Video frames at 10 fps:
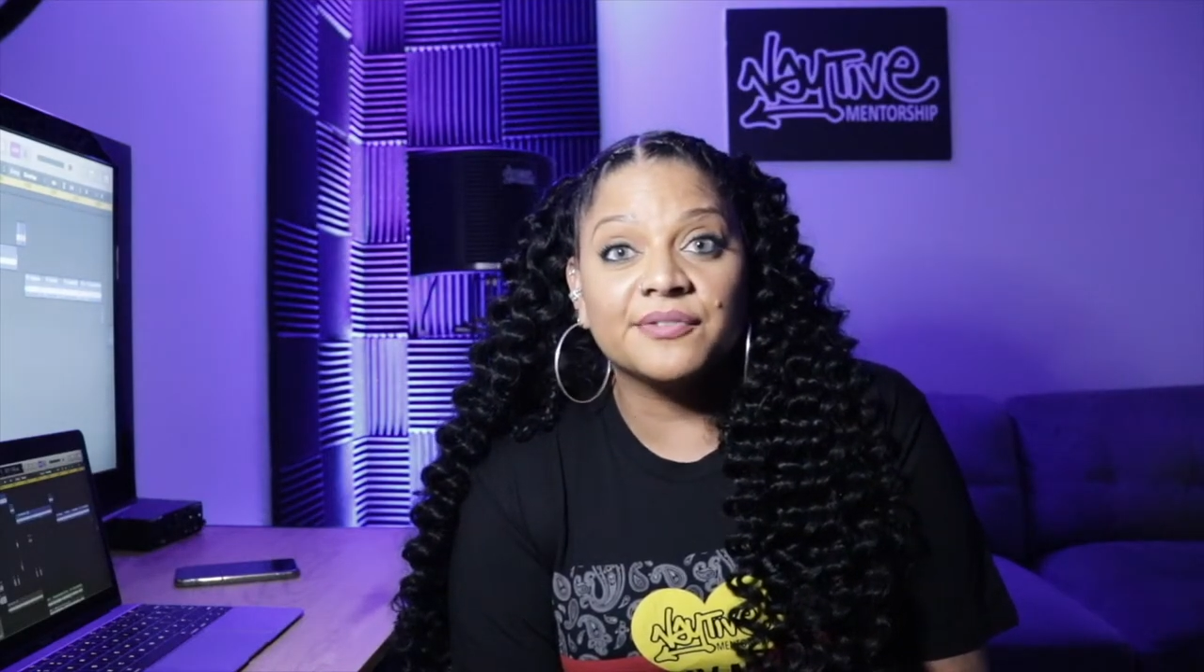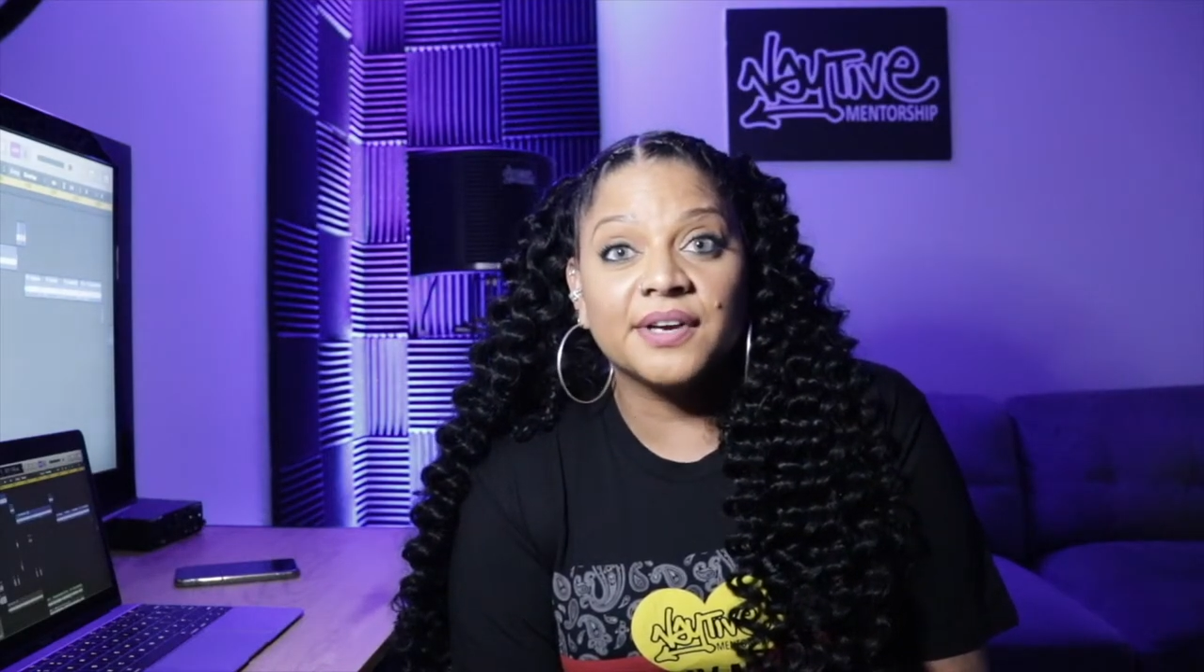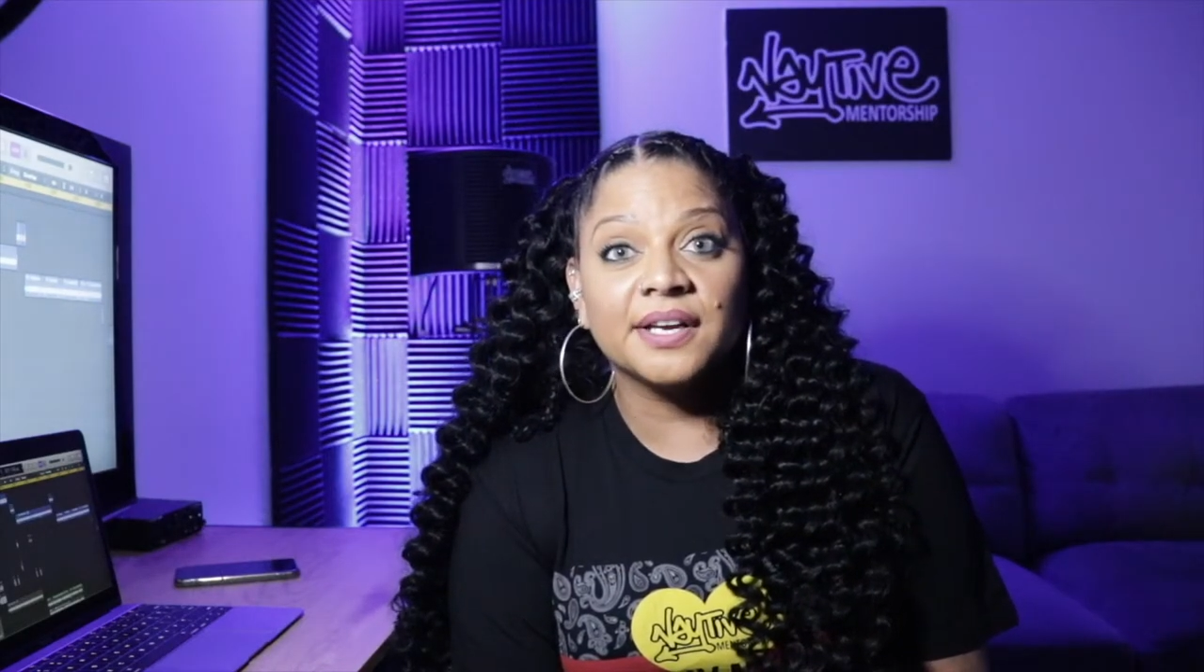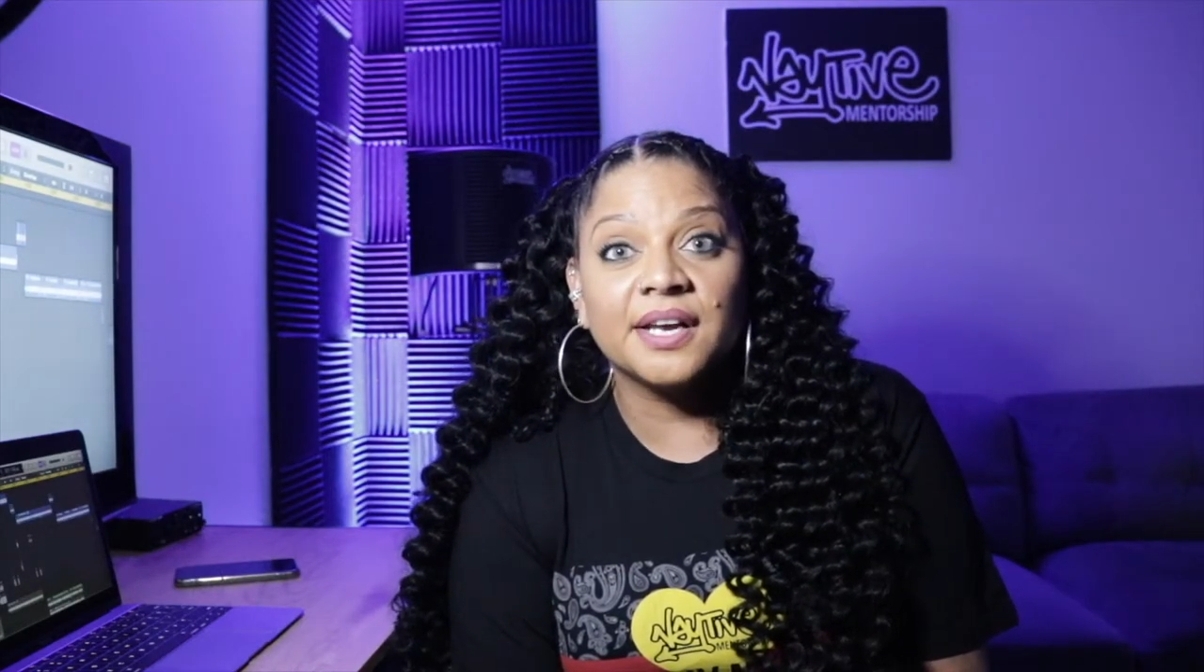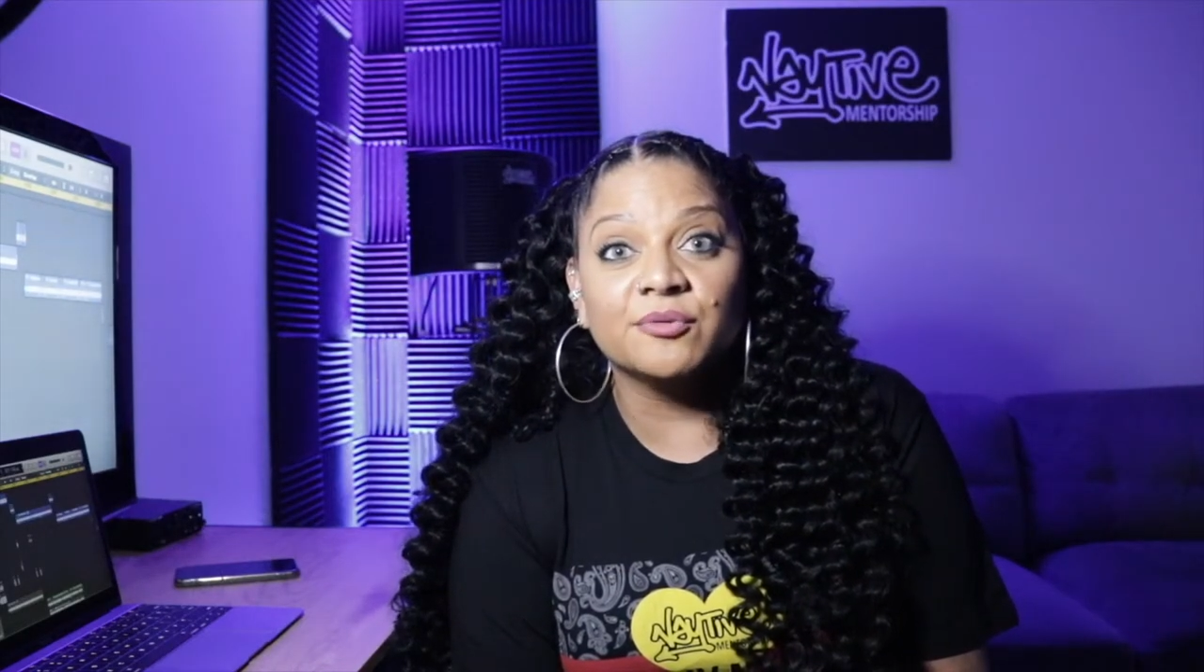
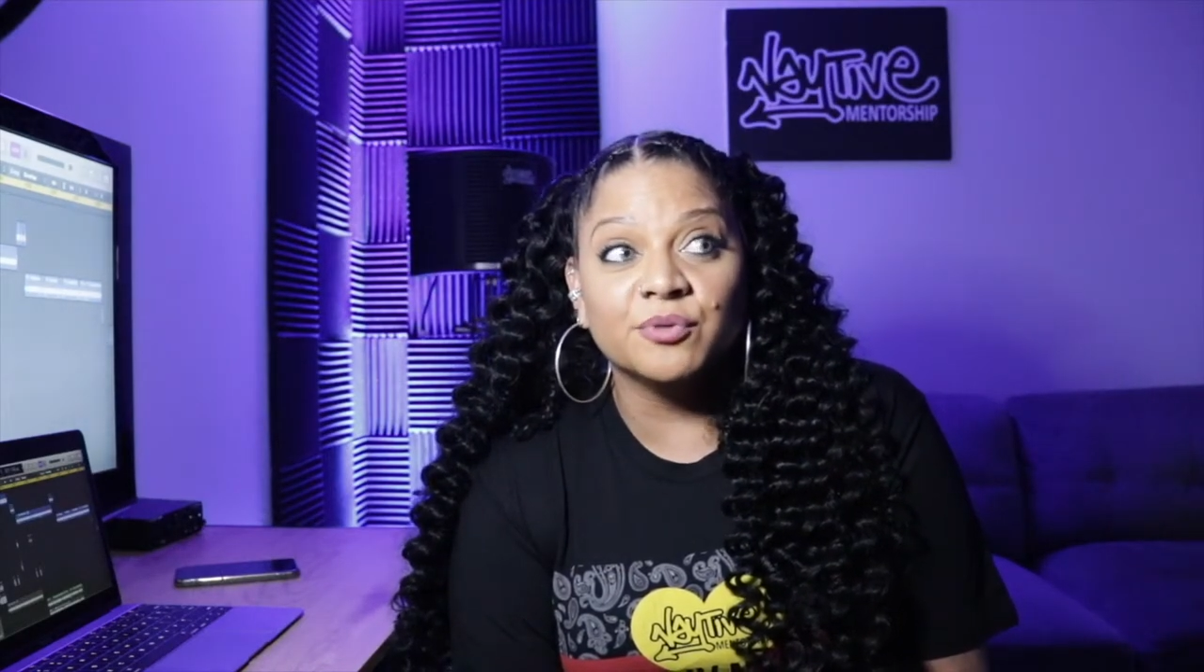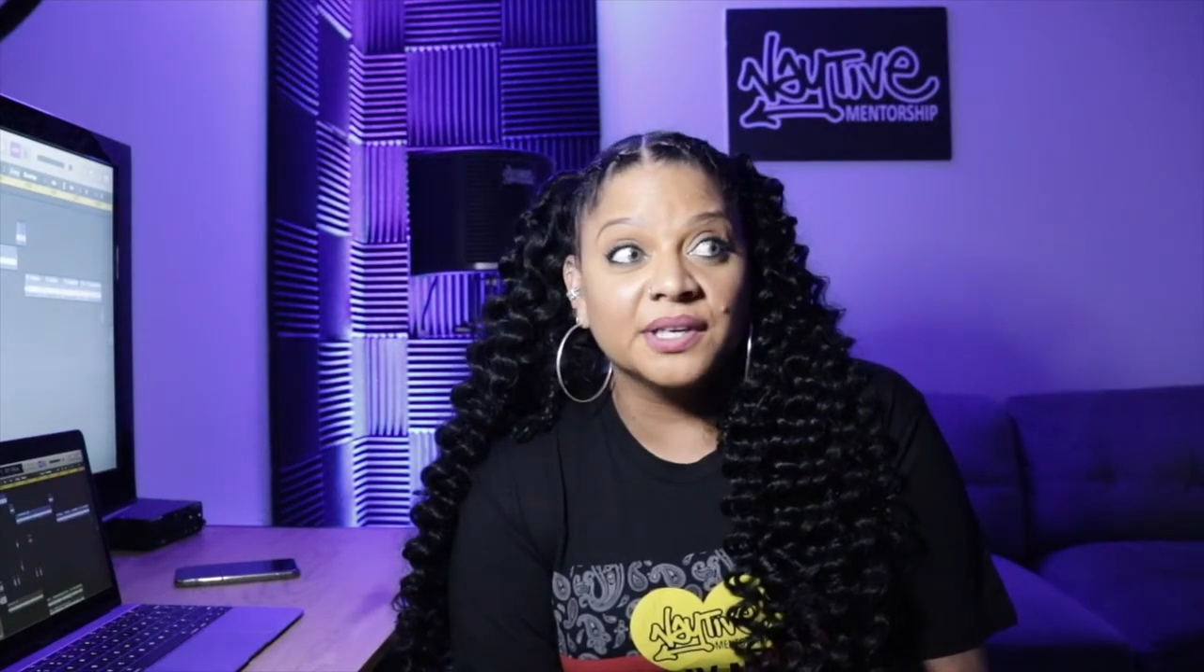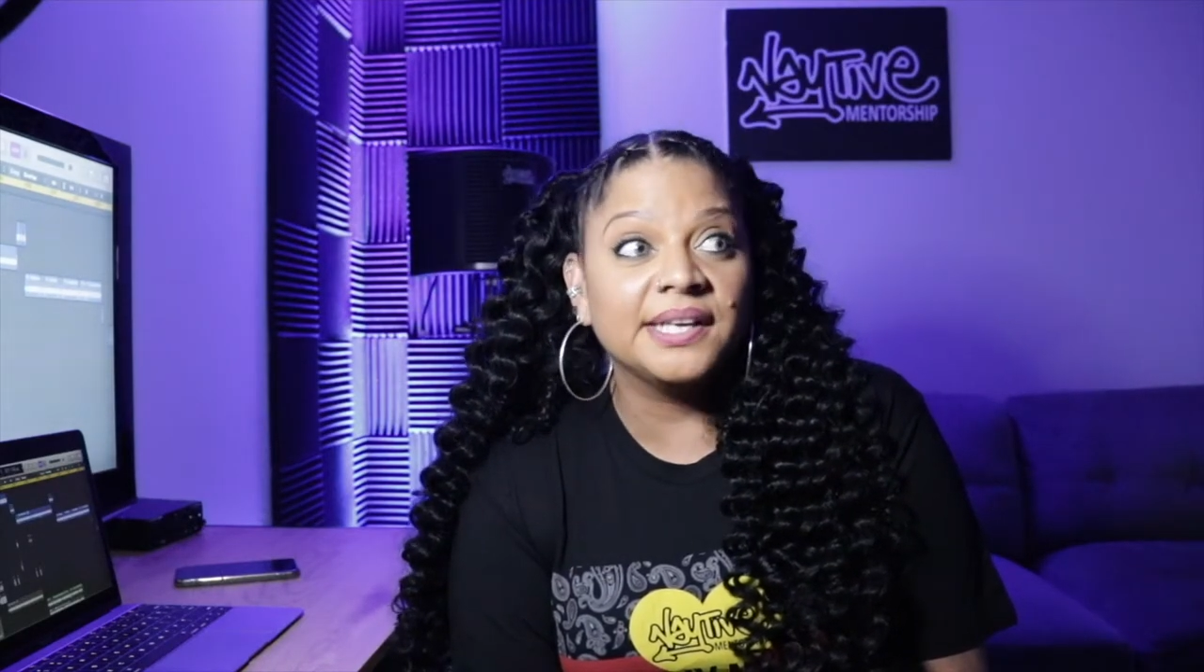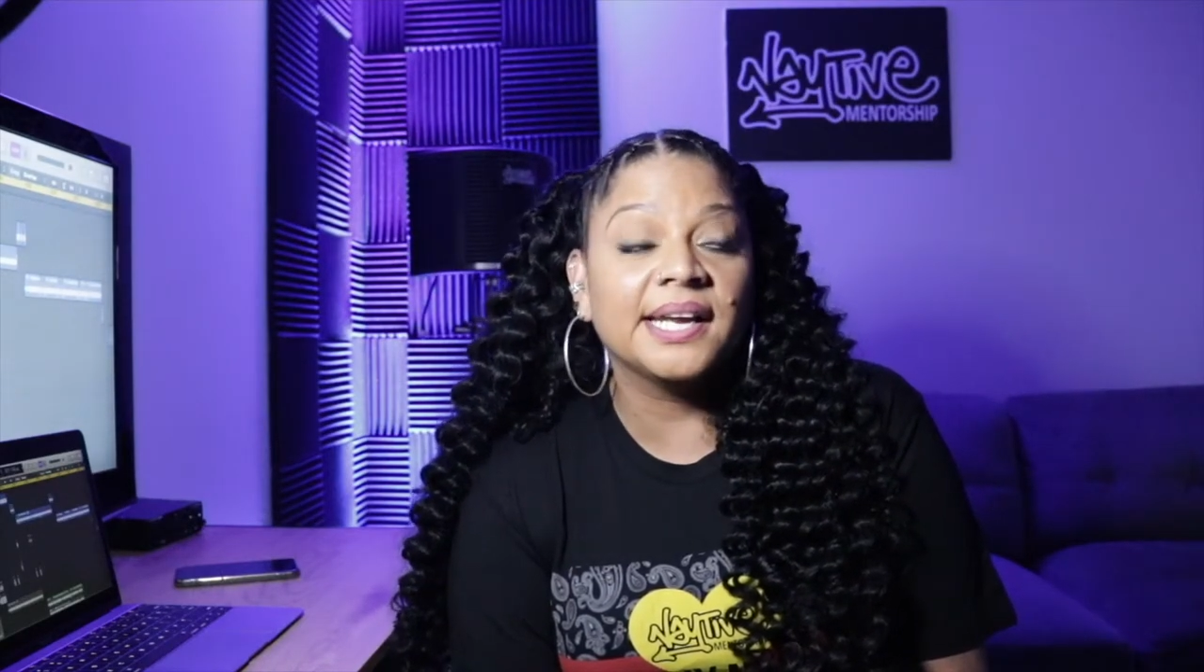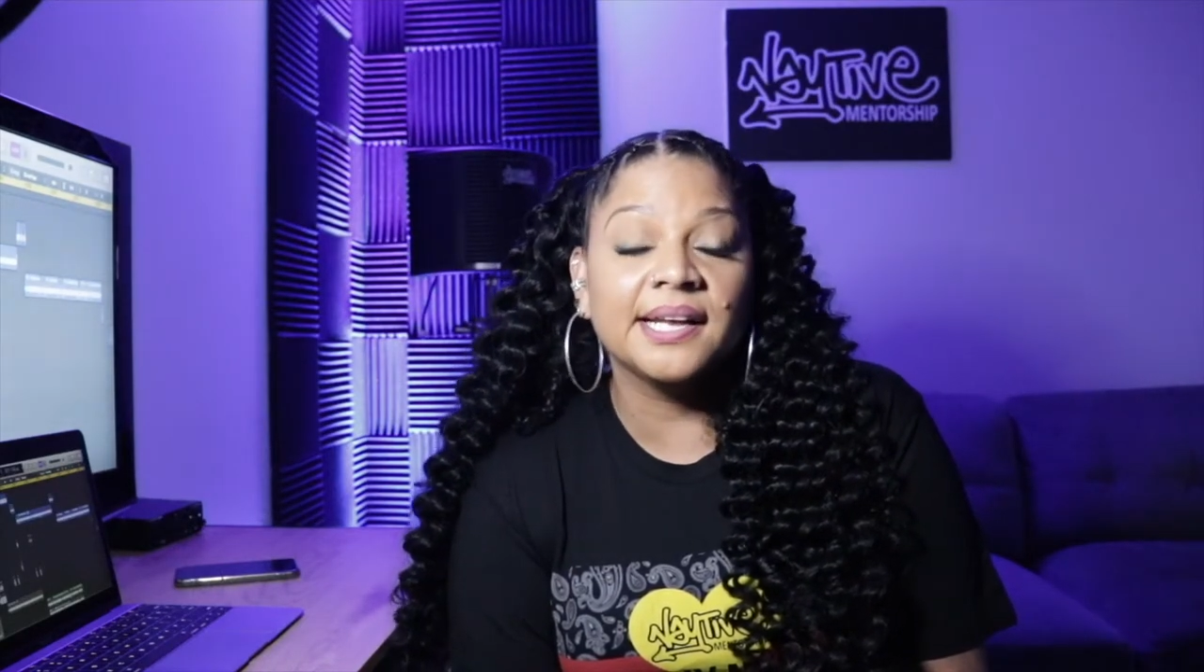and
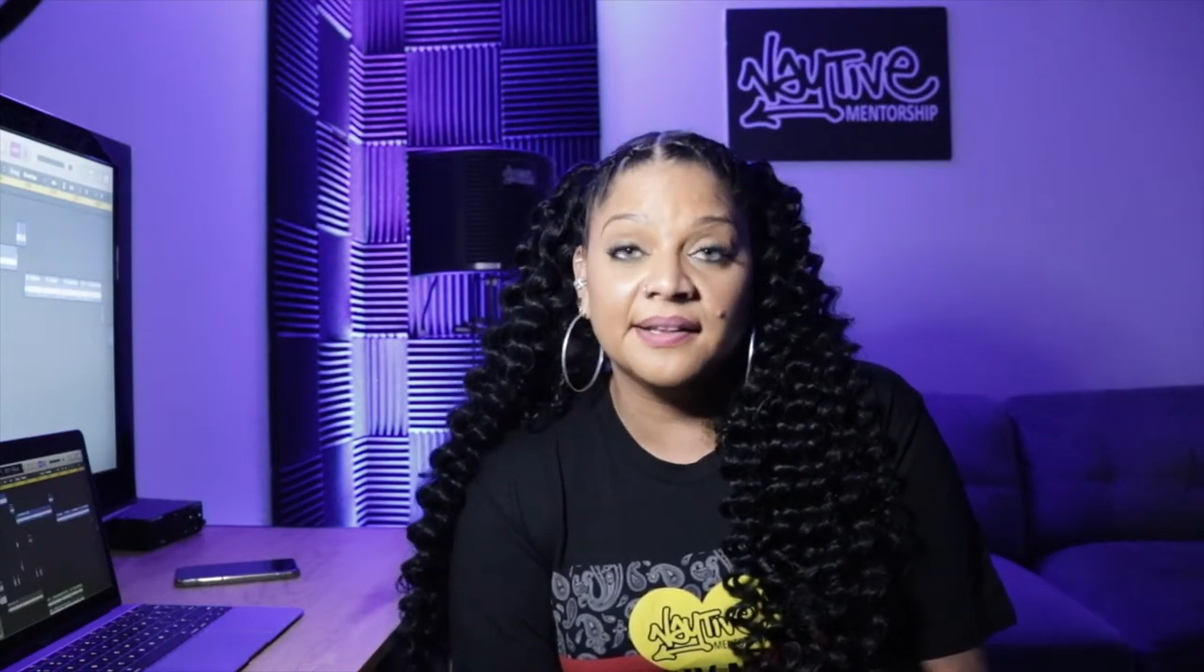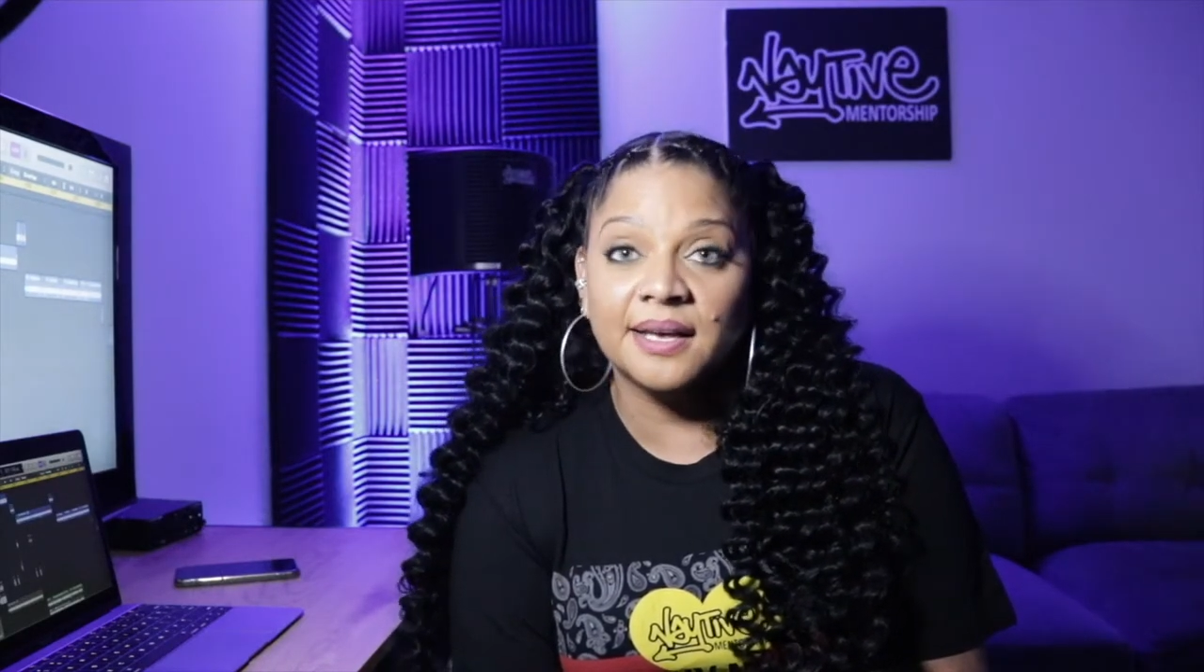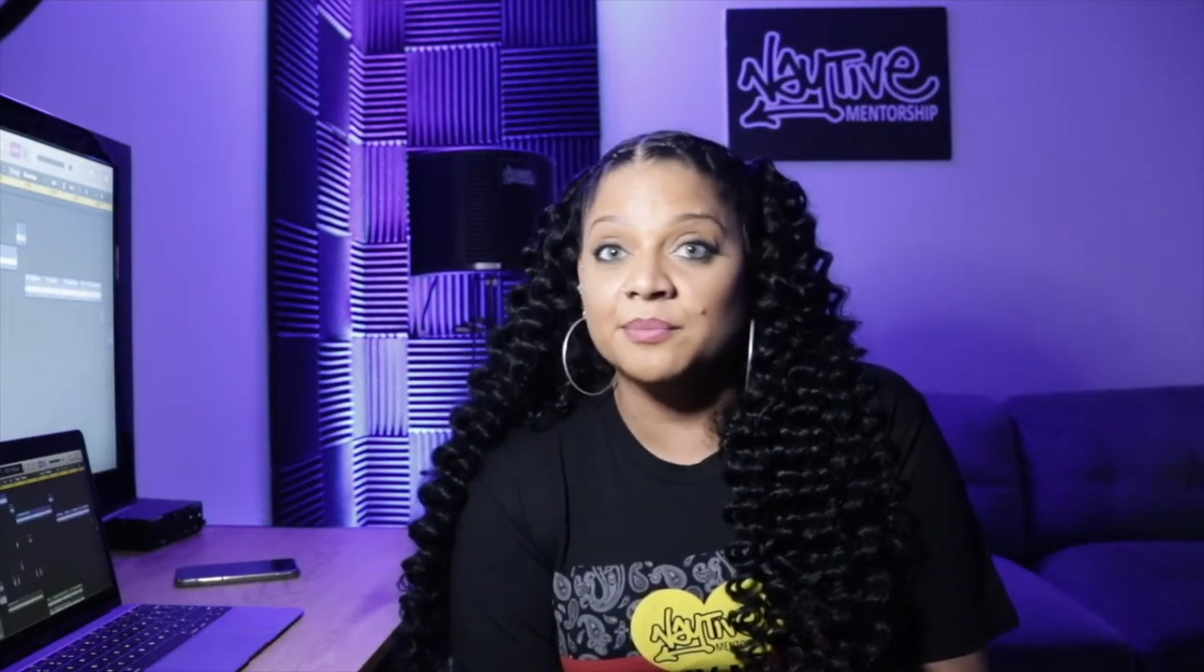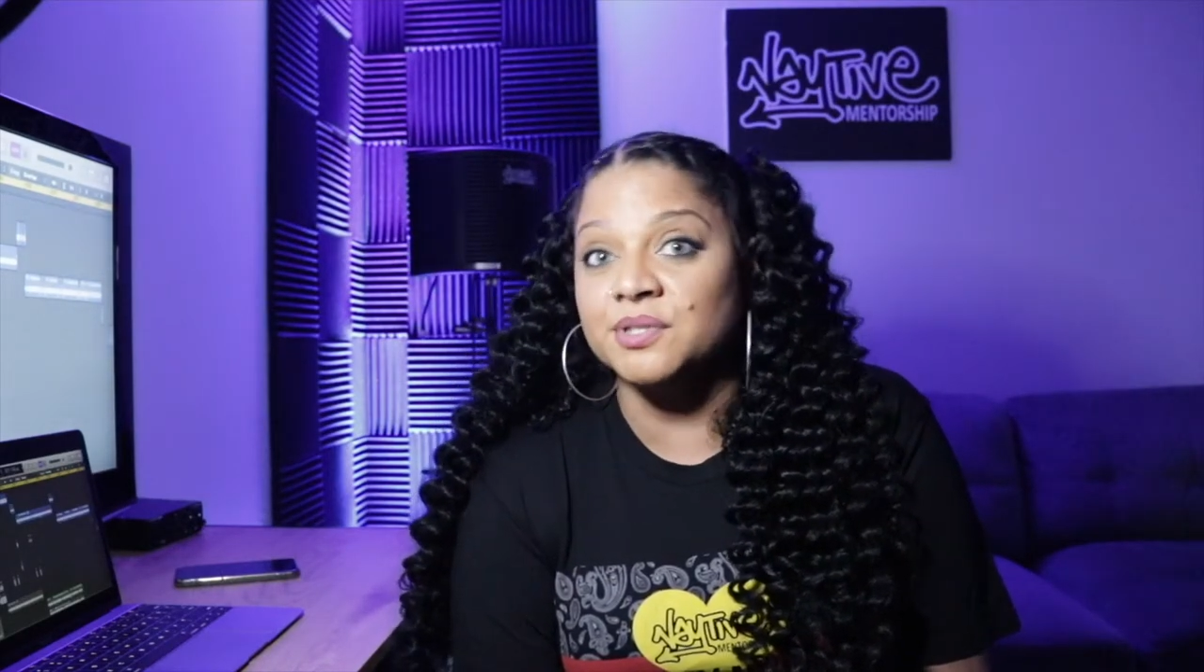really getting them